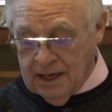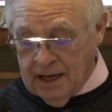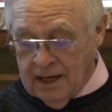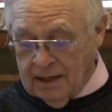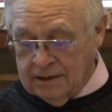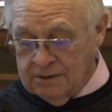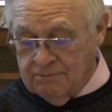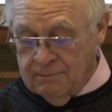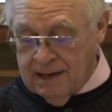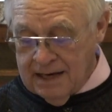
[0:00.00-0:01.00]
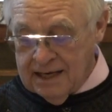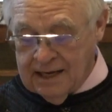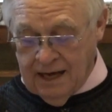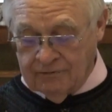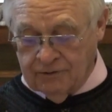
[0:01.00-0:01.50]
And many
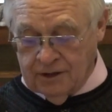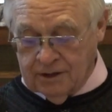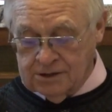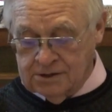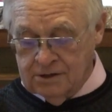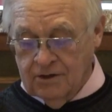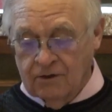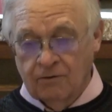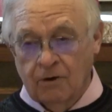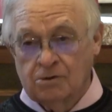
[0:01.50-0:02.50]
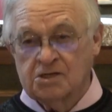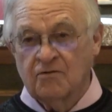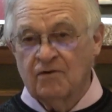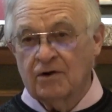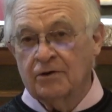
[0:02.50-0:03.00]
Catholics rose to
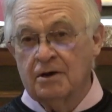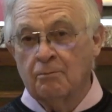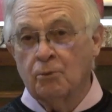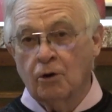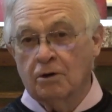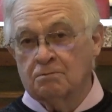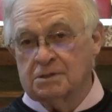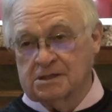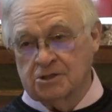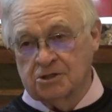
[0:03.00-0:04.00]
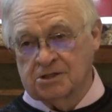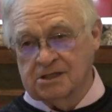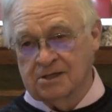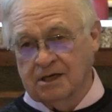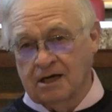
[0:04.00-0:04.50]
very important positions
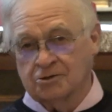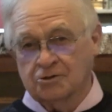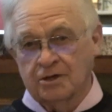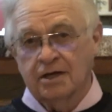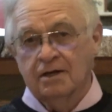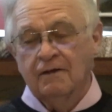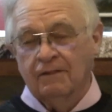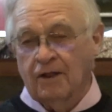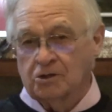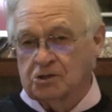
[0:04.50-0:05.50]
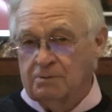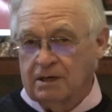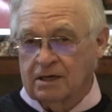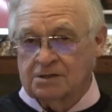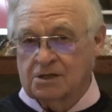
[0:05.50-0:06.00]
in the country, largely
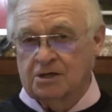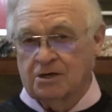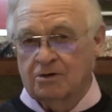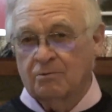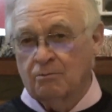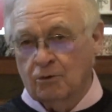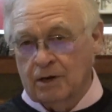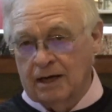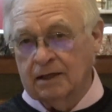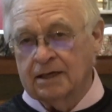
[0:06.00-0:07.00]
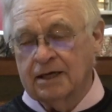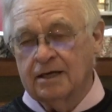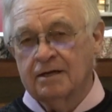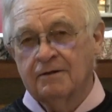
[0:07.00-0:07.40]
because of their morality.